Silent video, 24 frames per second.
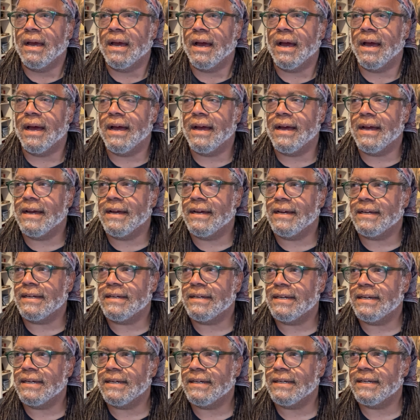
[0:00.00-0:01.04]
Uh,
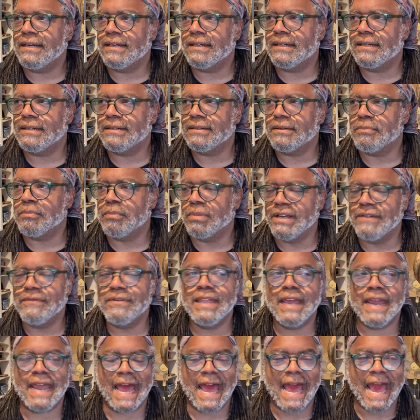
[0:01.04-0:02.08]
believing
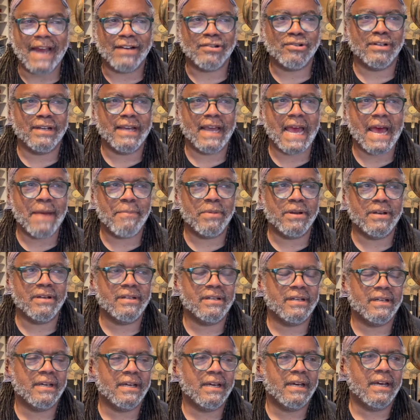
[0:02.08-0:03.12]
they actually happened